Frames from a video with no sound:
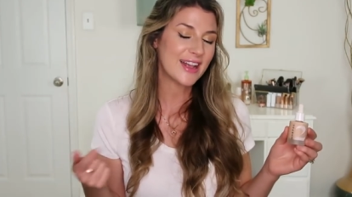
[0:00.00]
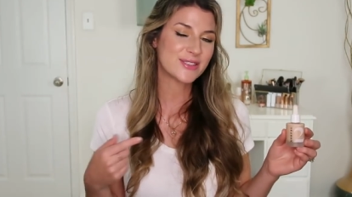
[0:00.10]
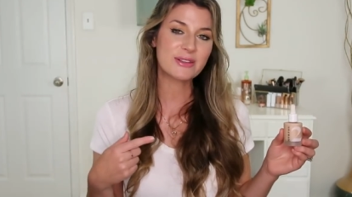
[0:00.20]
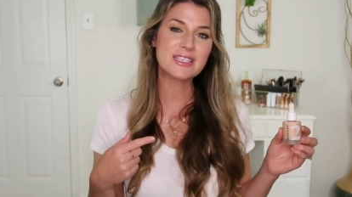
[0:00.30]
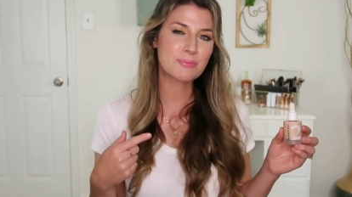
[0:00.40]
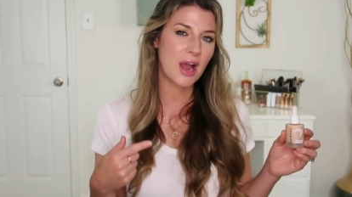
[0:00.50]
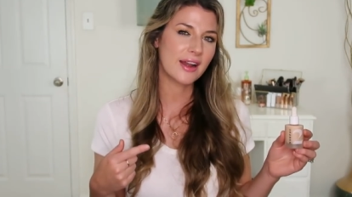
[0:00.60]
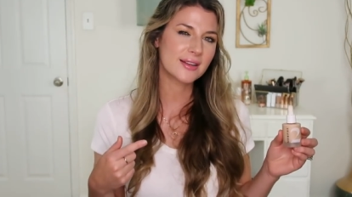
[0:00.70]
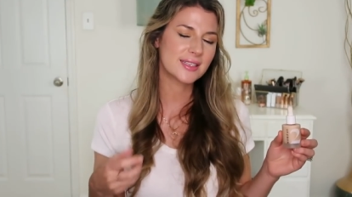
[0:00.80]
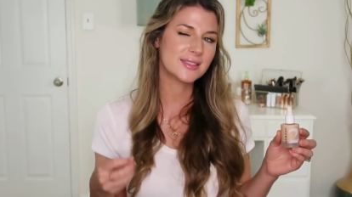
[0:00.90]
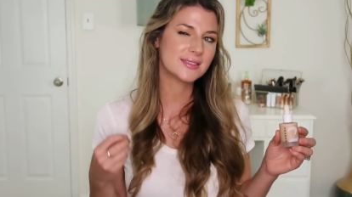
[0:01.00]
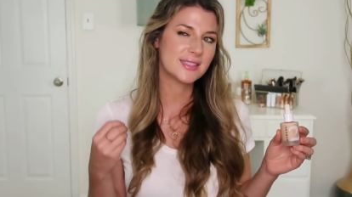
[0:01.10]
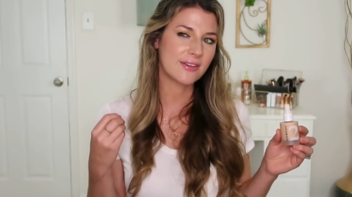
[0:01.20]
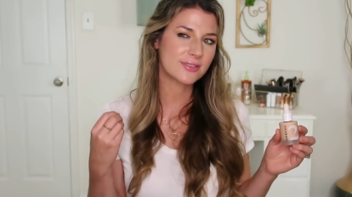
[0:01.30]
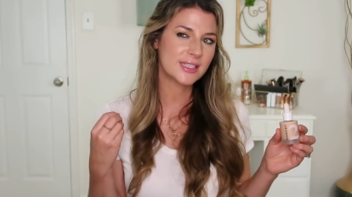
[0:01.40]
I saw this product and
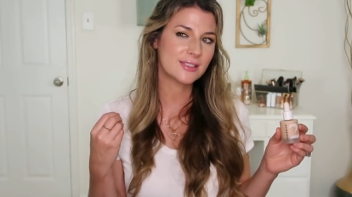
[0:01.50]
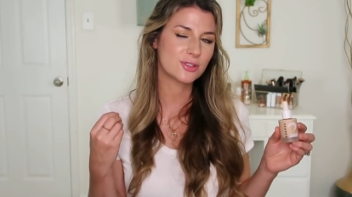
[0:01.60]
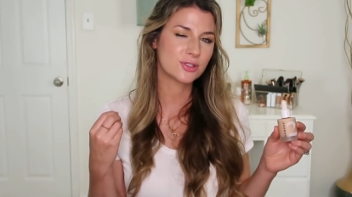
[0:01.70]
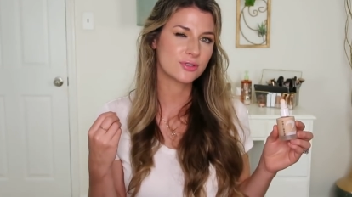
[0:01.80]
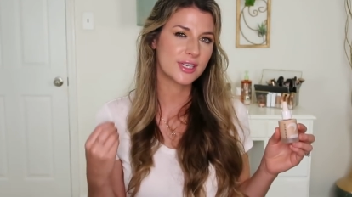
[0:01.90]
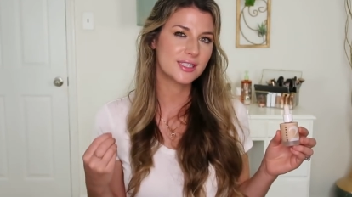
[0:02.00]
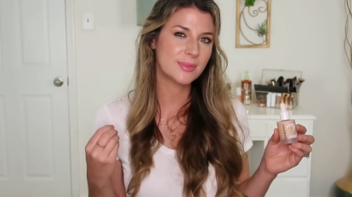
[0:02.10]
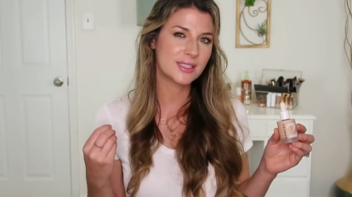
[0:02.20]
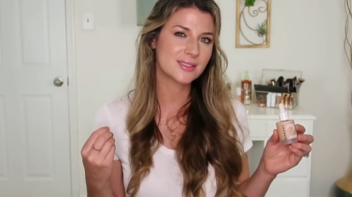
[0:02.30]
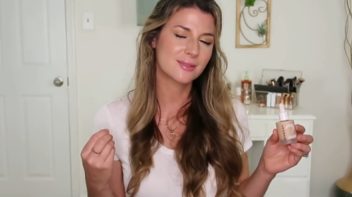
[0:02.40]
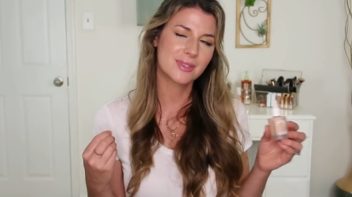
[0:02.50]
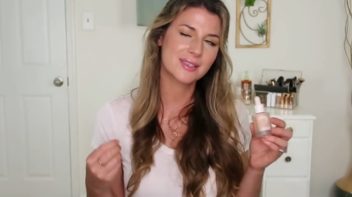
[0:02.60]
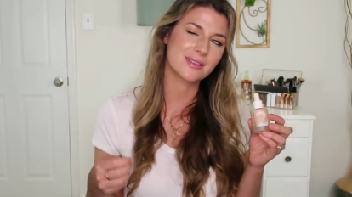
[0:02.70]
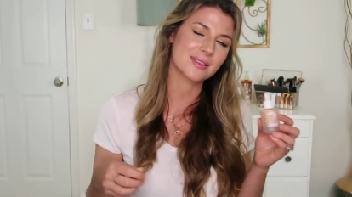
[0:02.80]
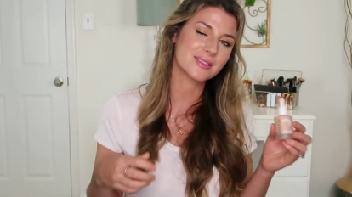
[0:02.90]
it definitely intrigued me. So I'm
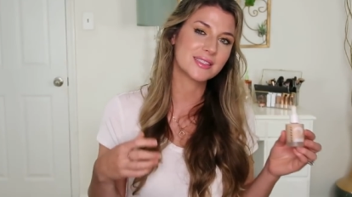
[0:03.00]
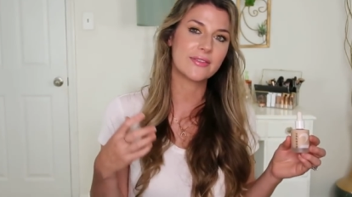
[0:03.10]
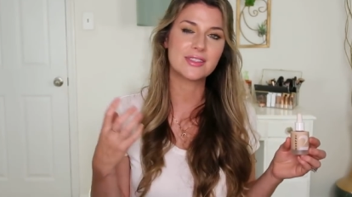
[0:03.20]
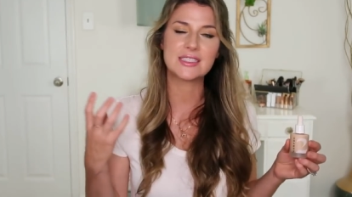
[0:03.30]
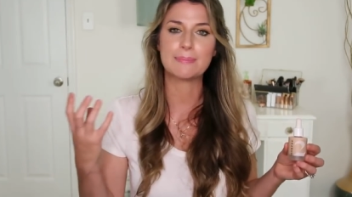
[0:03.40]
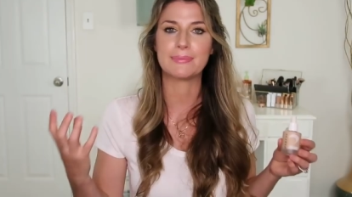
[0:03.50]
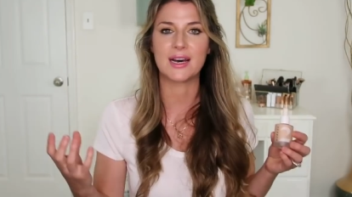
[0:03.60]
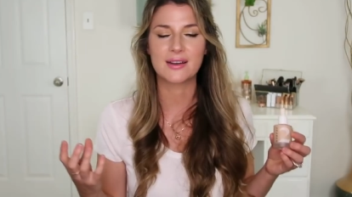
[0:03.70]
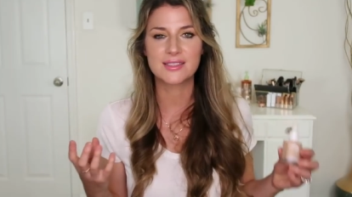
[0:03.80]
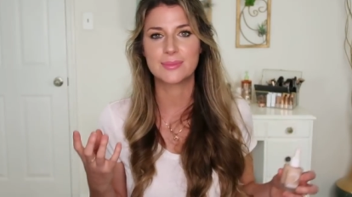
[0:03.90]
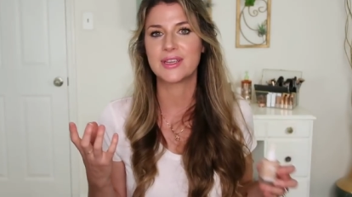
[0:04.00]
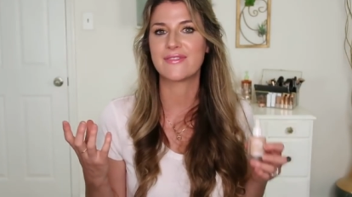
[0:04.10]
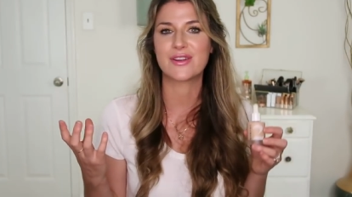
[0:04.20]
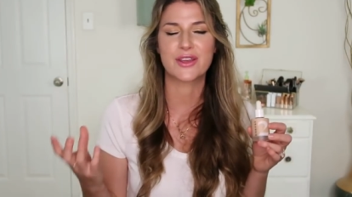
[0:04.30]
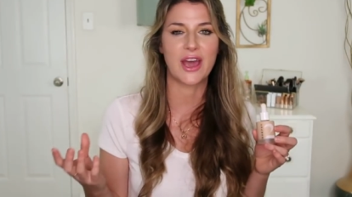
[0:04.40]
like, all right, 17 bucks. Let me
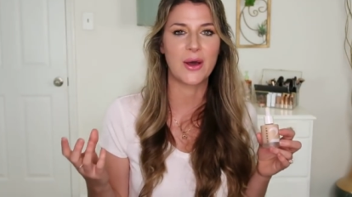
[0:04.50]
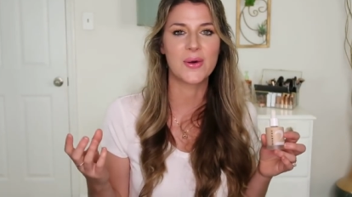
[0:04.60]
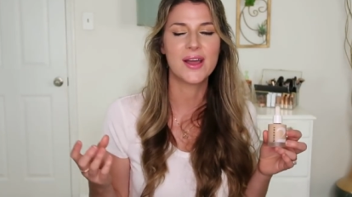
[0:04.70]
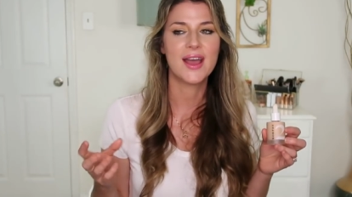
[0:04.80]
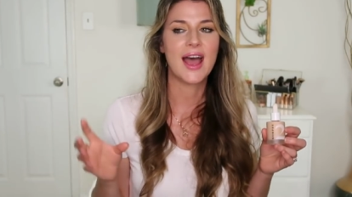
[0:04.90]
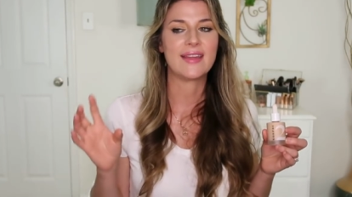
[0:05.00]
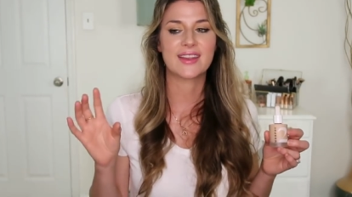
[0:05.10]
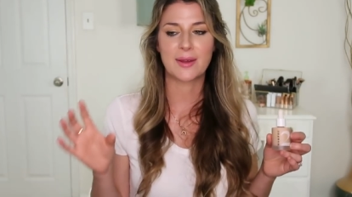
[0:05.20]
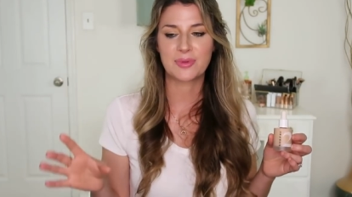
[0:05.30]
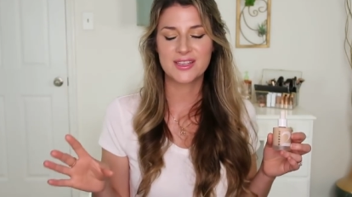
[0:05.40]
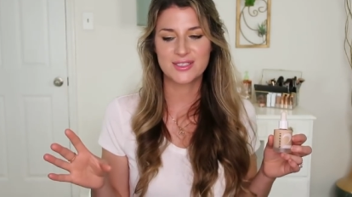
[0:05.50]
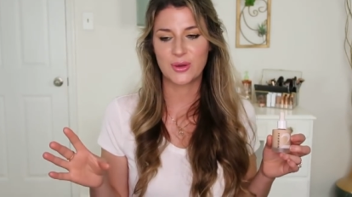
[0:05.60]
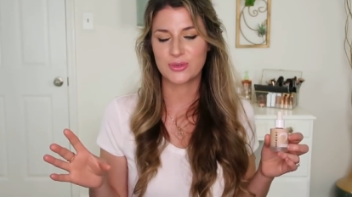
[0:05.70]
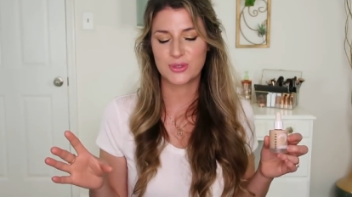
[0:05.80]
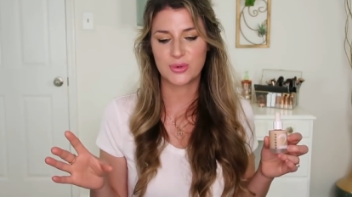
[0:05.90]
give it a go. I think I placed an
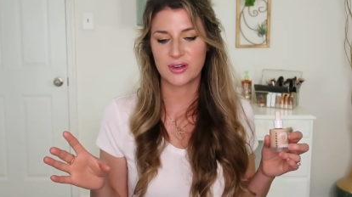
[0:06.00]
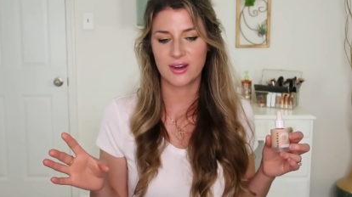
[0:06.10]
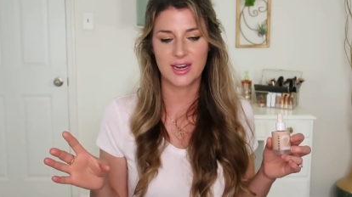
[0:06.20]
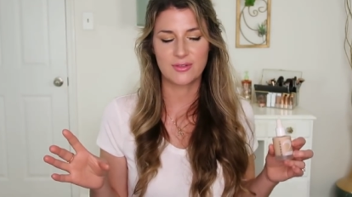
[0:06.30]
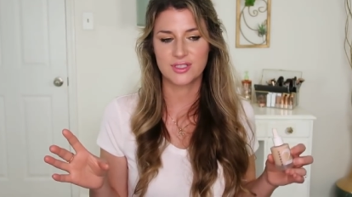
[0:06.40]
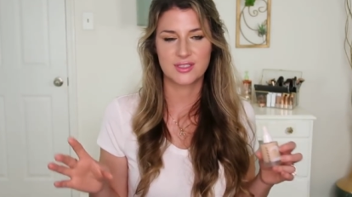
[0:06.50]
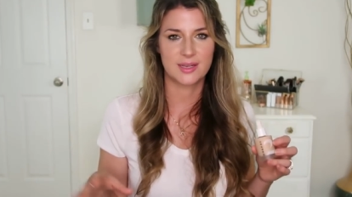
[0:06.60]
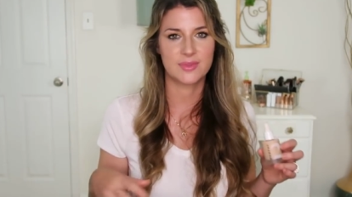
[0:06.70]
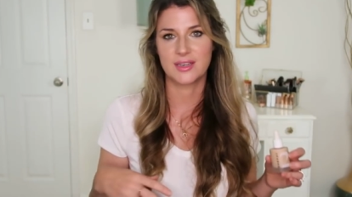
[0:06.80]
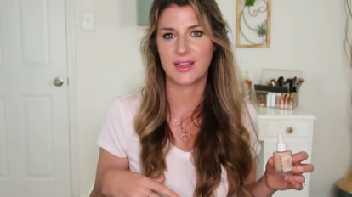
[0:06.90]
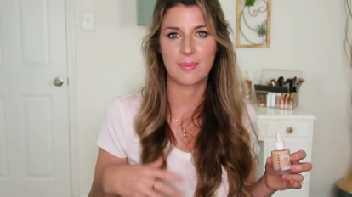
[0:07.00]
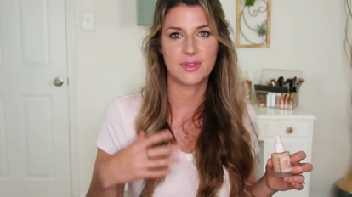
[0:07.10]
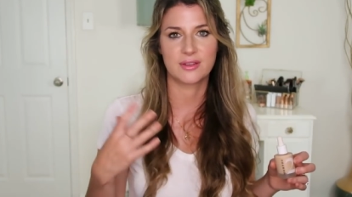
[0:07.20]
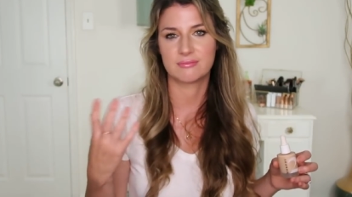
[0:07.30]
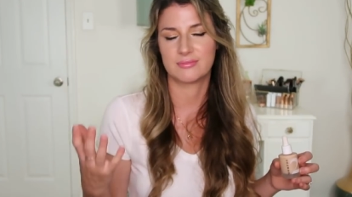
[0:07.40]
Ulta order and it was just something to get
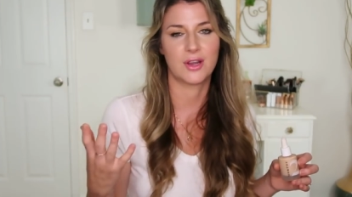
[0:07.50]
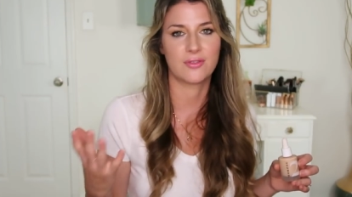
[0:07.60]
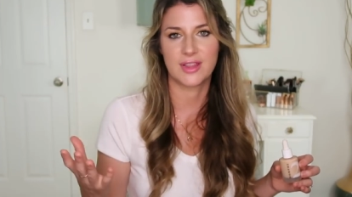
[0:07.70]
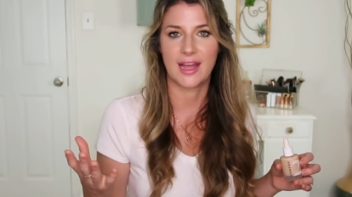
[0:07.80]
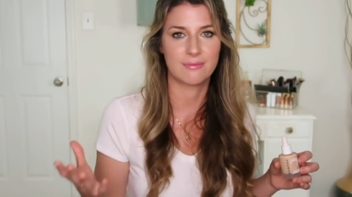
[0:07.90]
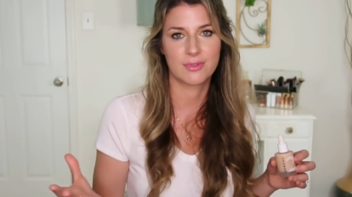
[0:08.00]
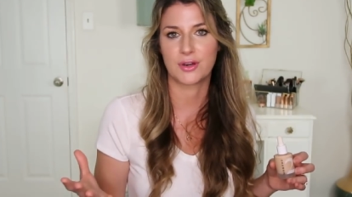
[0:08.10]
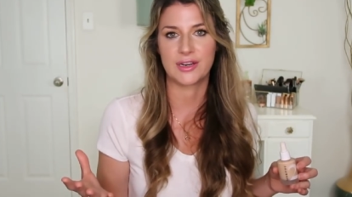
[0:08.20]
me over that